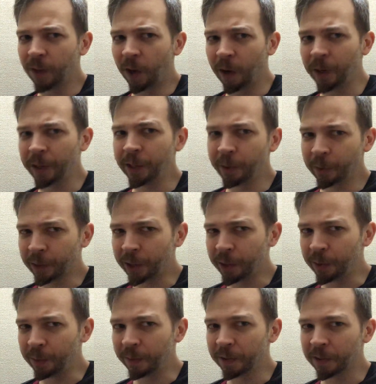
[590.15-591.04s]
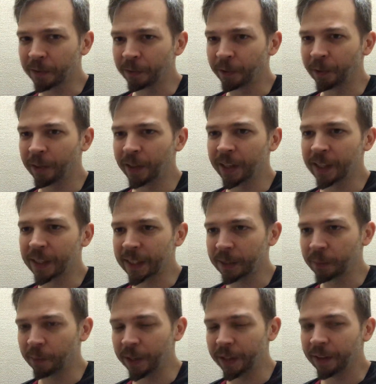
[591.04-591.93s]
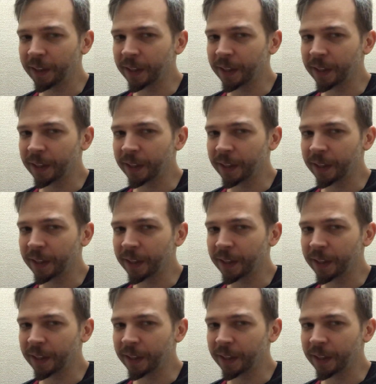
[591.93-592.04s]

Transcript: audio cues for things when